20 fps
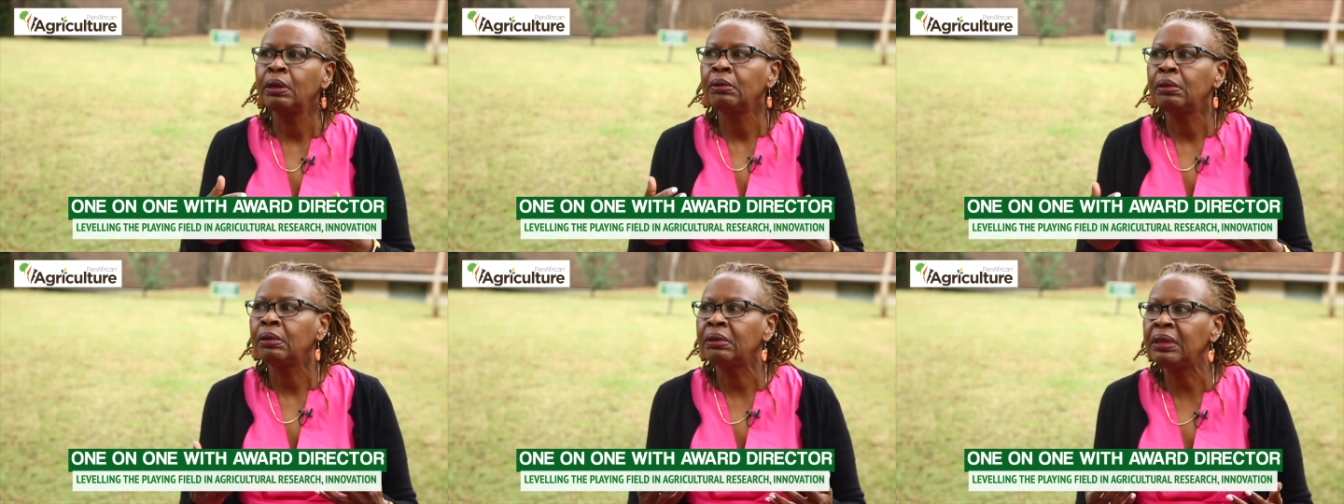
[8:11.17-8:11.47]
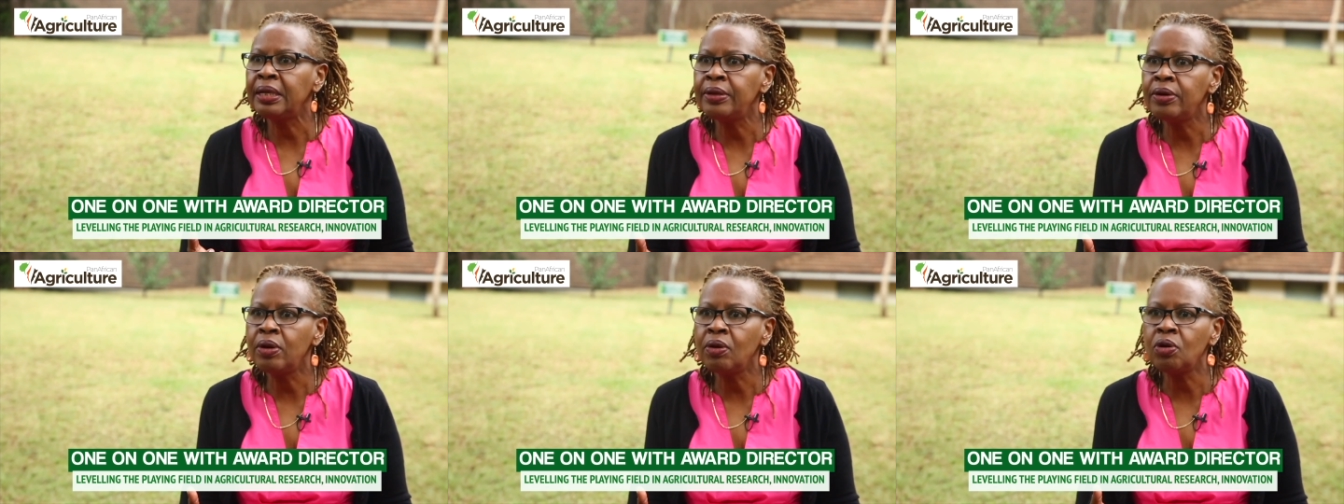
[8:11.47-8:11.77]
The
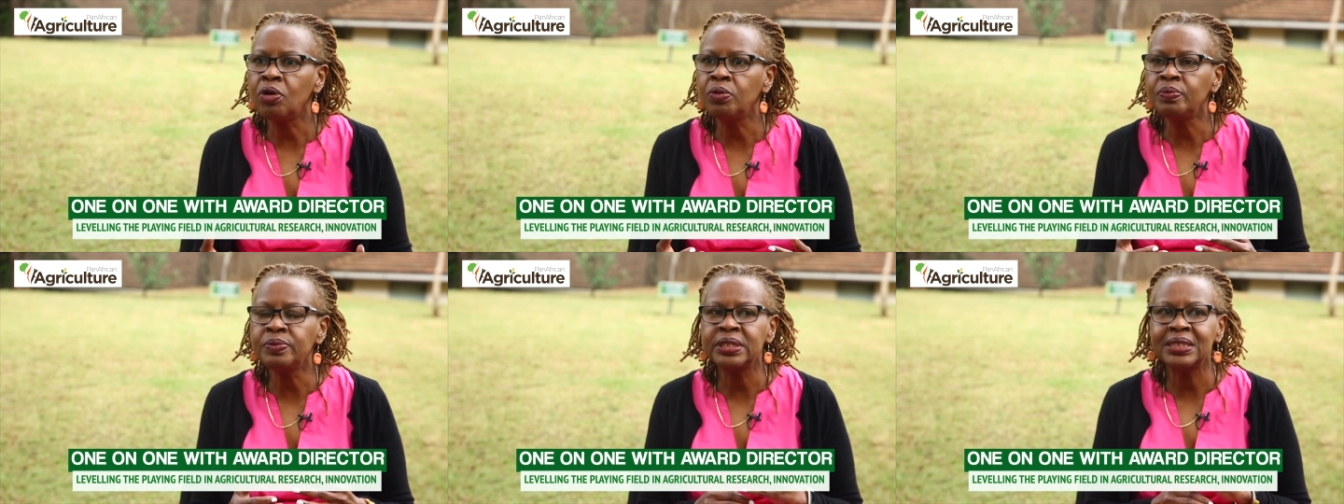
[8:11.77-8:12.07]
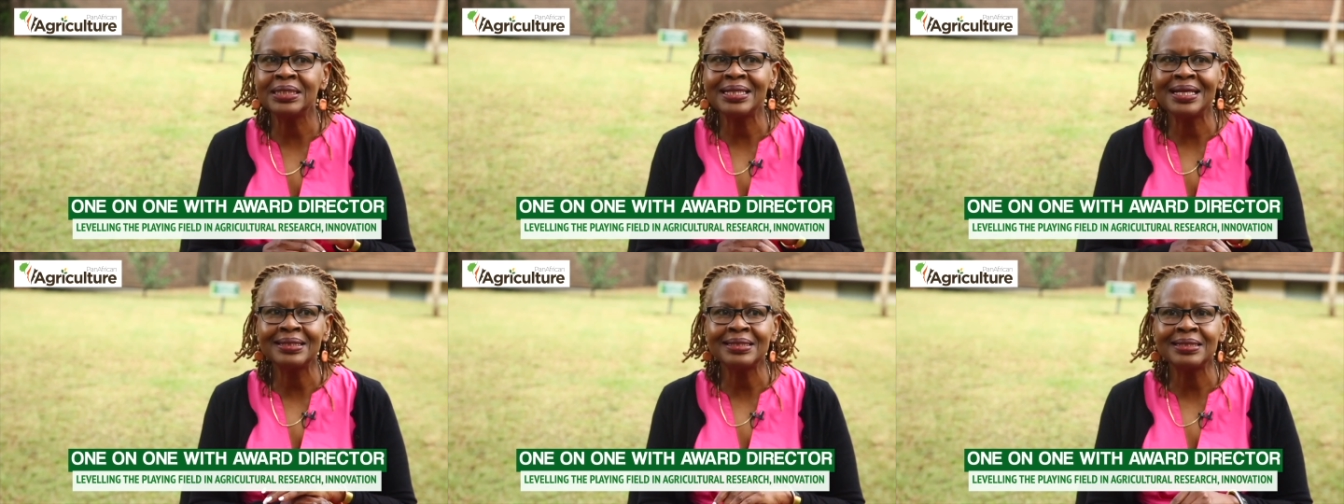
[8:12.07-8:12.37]
norms
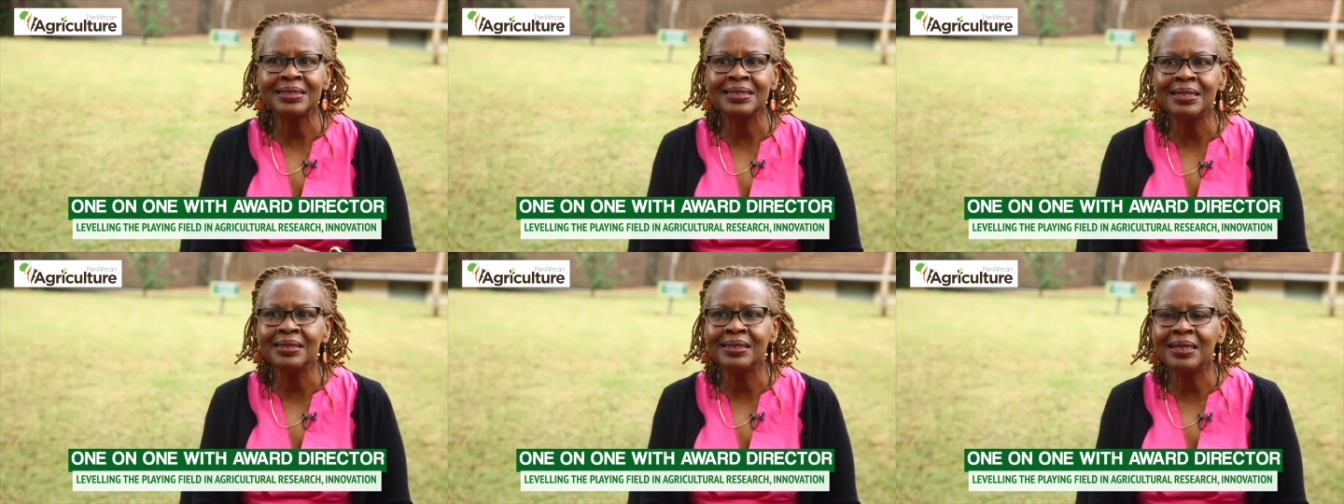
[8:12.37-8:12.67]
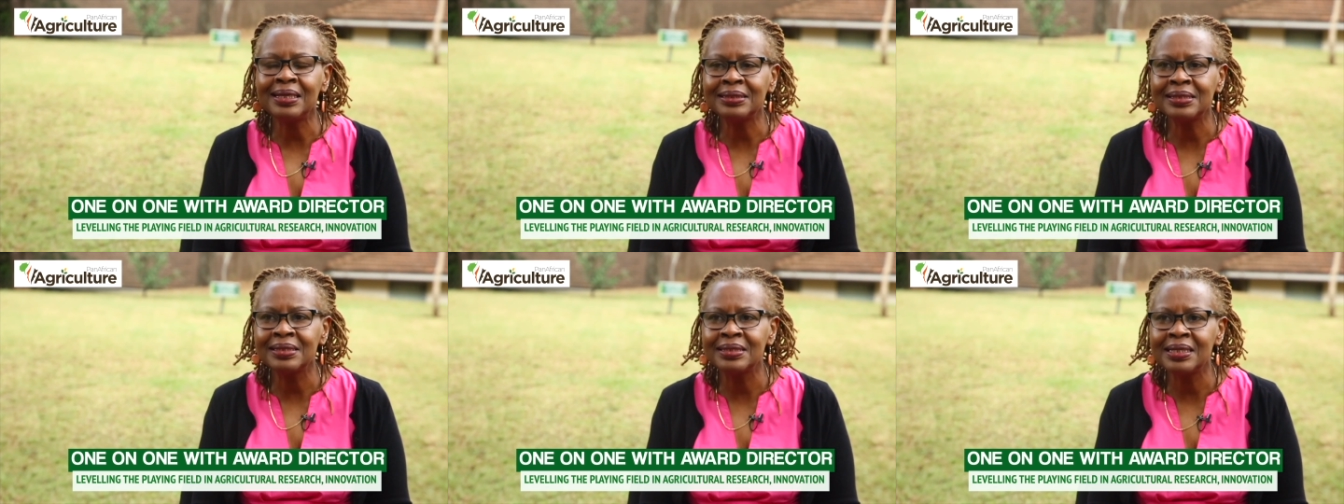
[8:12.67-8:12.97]
that say
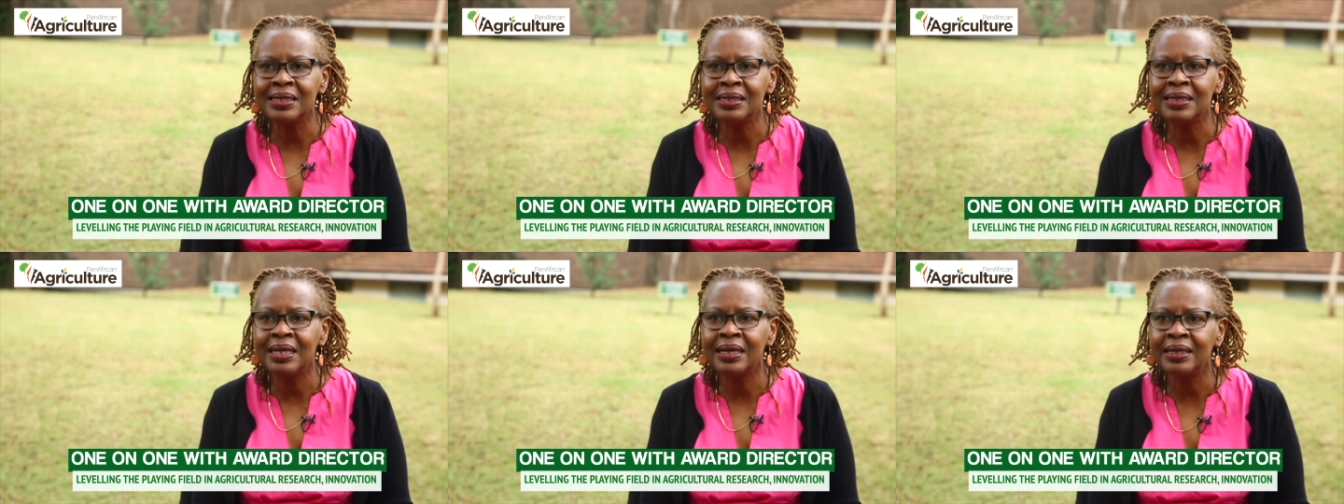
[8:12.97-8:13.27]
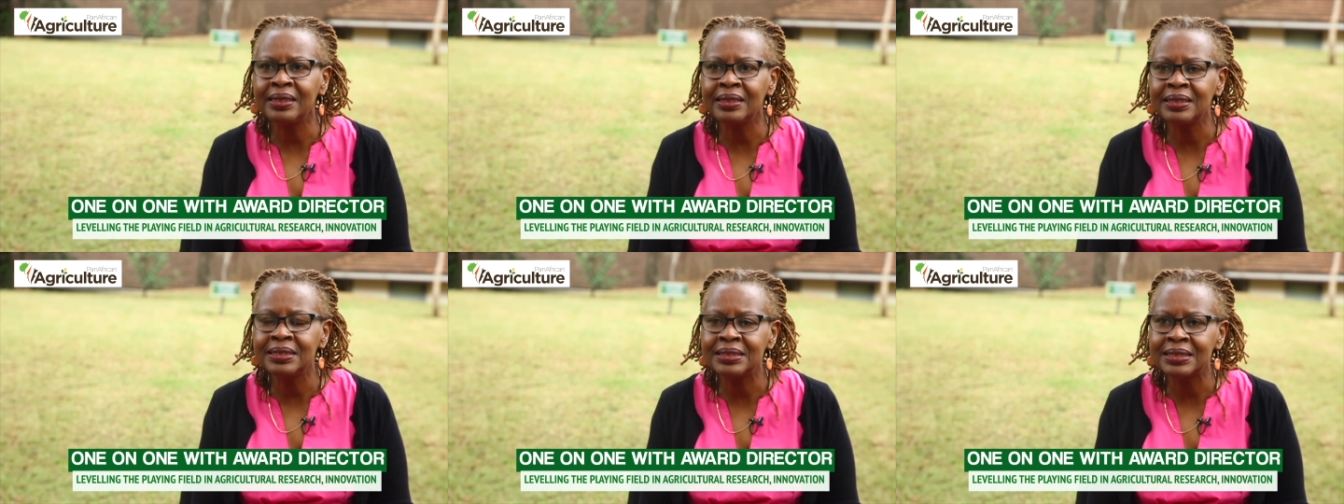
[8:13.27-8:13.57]
that the
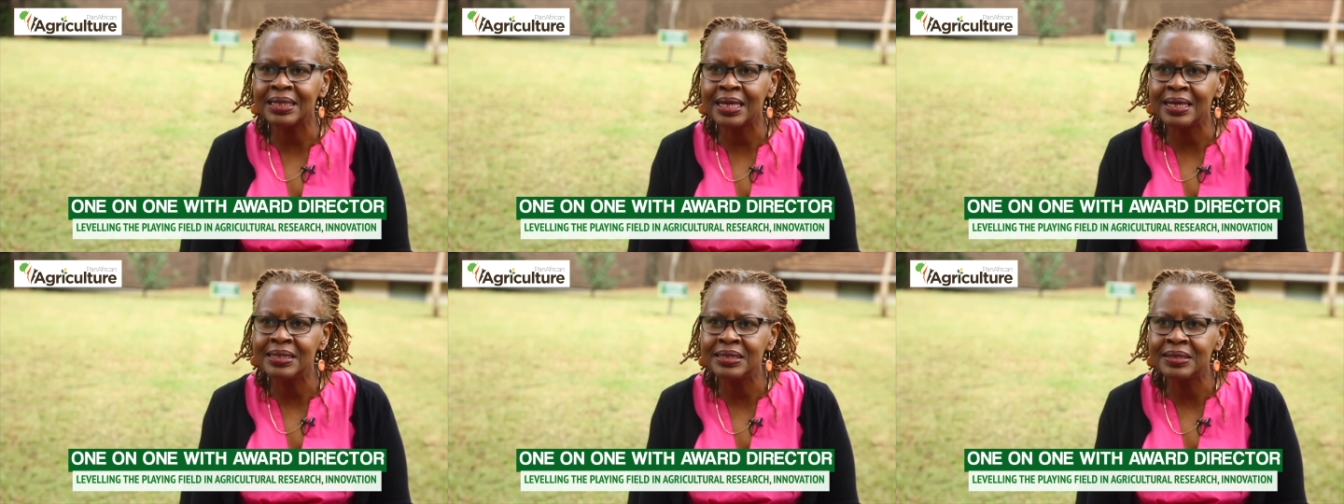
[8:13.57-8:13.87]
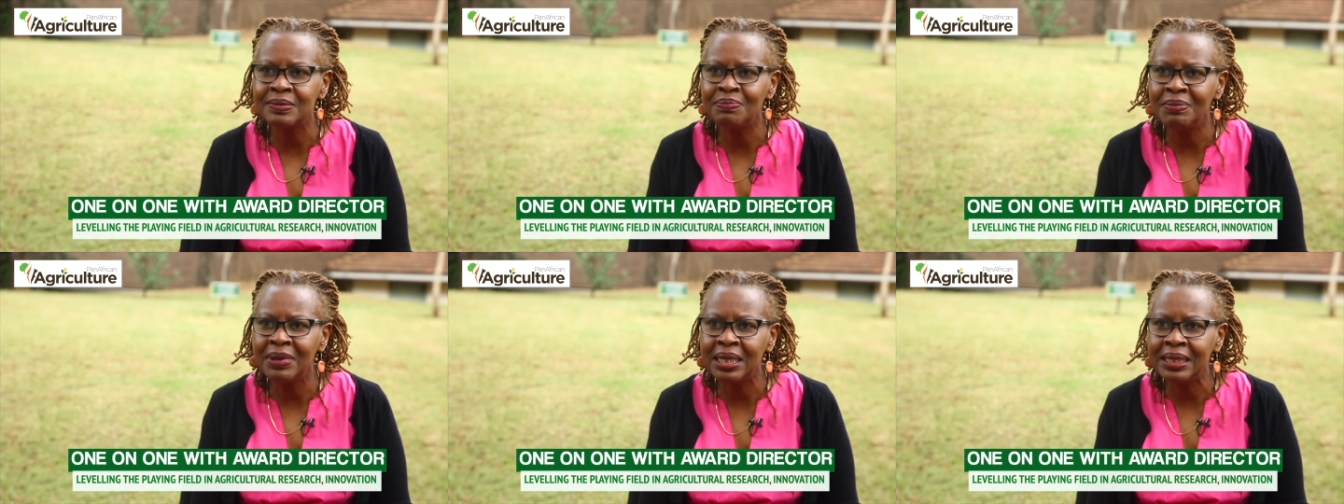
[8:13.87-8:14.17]
inheritor is
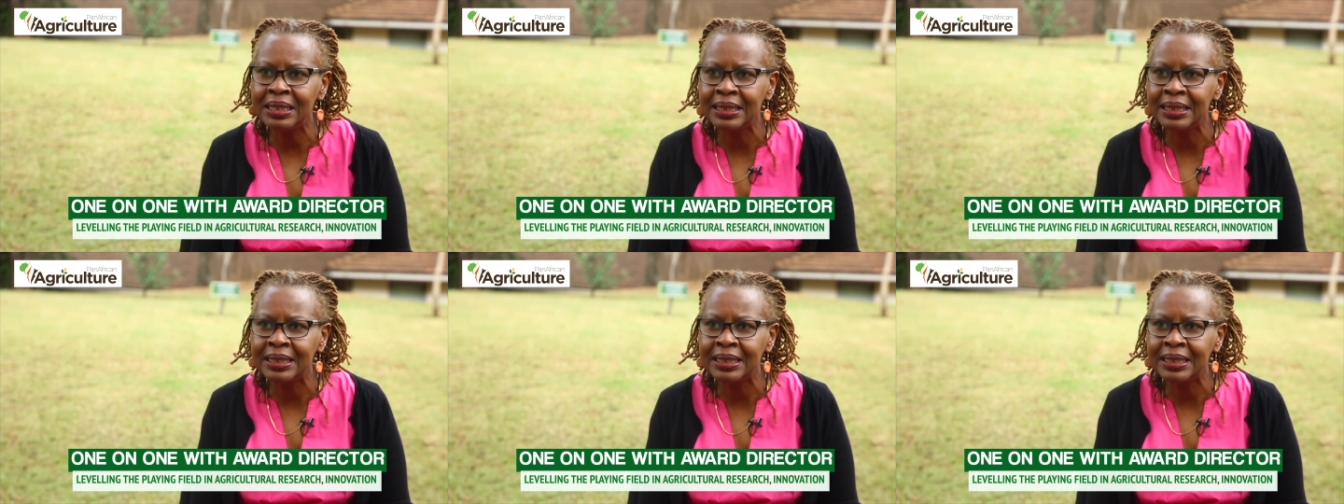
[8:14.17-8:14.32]
male.